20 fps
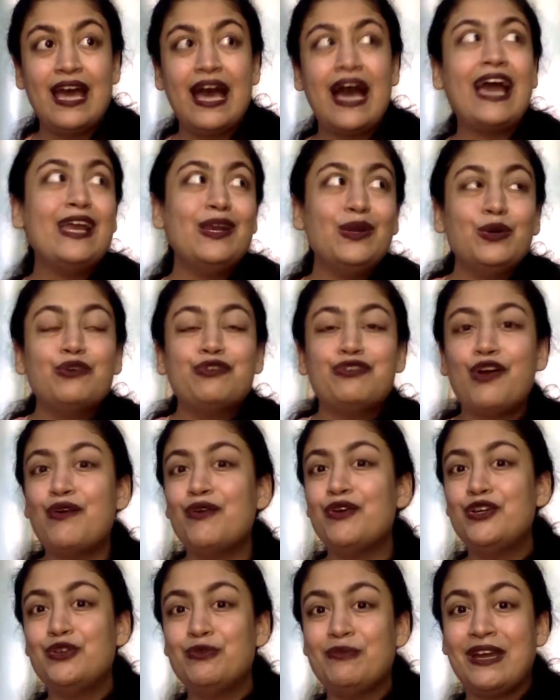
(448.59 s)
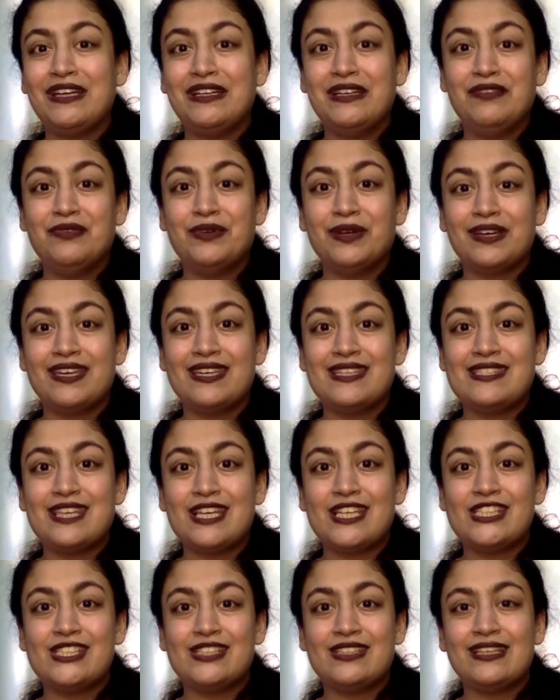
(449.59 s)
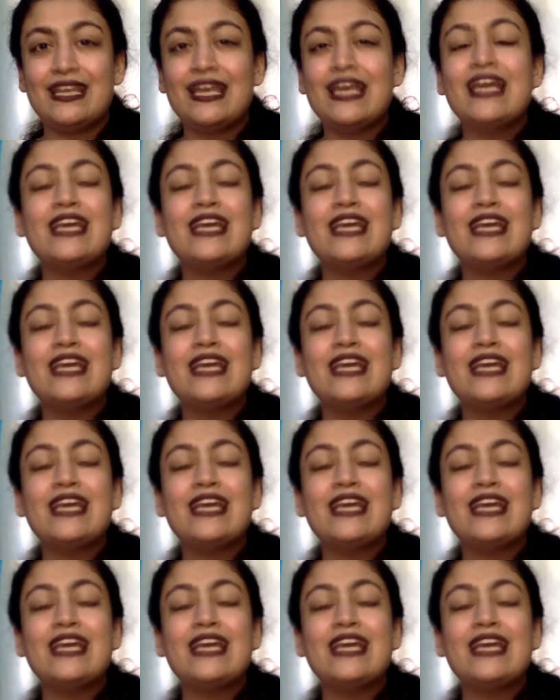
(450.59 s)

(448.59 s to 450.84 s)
I look forward to my deep working session.